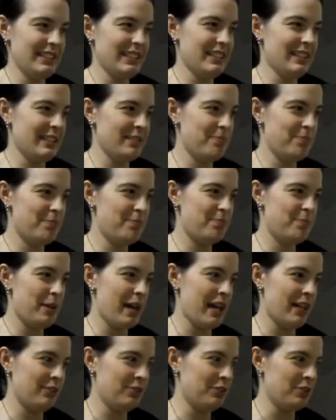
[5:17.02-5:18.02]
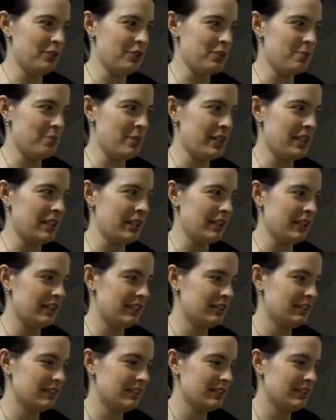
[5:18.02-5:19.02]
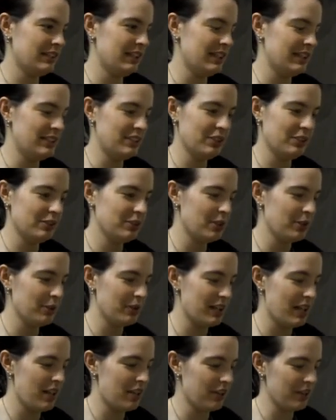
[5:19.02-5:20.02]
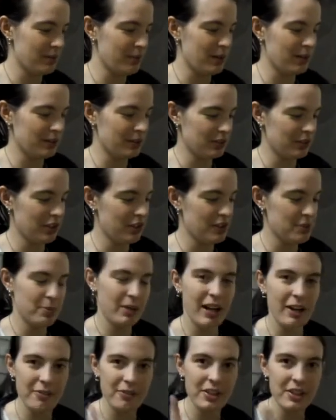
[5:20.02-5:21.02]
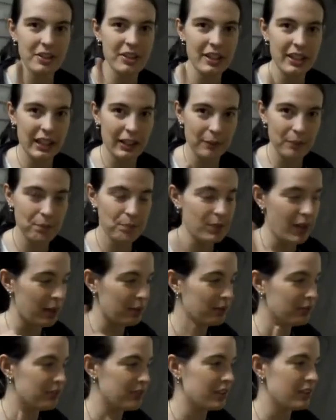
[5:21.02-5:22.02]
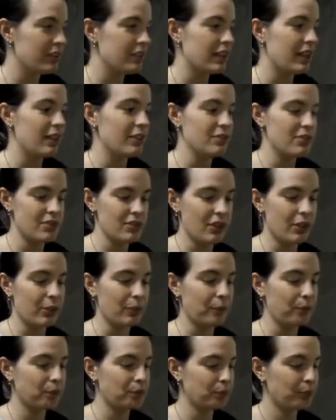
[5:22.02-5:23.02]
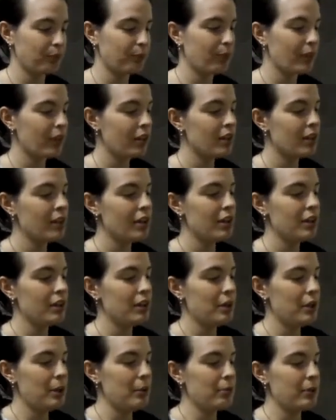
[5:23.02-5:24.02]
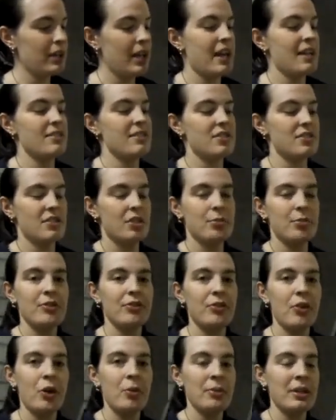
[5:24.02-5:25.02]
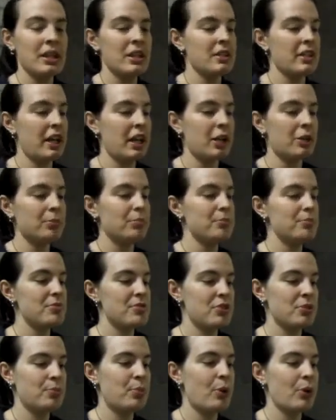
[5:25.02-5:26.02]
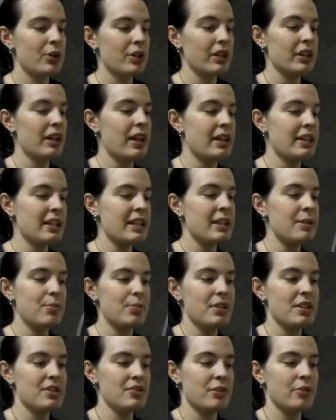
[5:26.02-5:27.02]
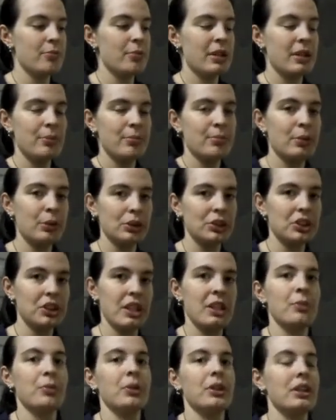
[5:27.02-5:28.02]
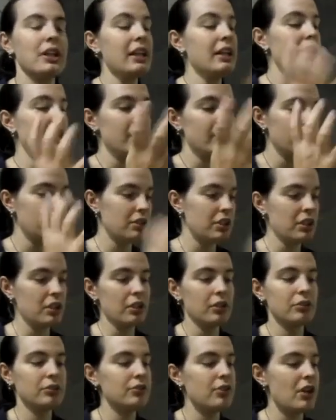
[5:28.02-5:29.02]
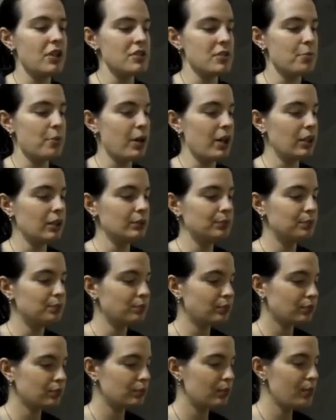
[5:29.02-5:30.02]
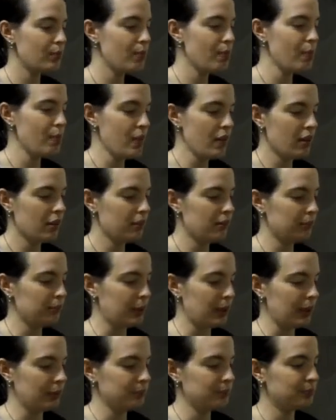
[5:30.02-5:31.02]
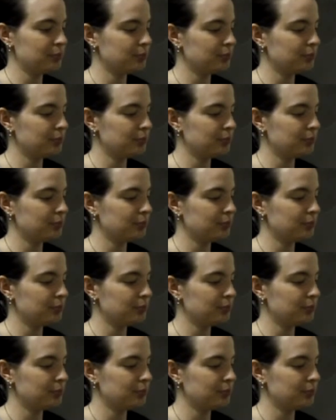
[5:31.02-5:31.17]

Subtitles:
It baffles me. I don't know where that third buckle goes, but I'll figure it out. I will figure it out. So, but yes, there's going to be foam here to help support it and keep this from being pushed inward and then, you know, falls apart. But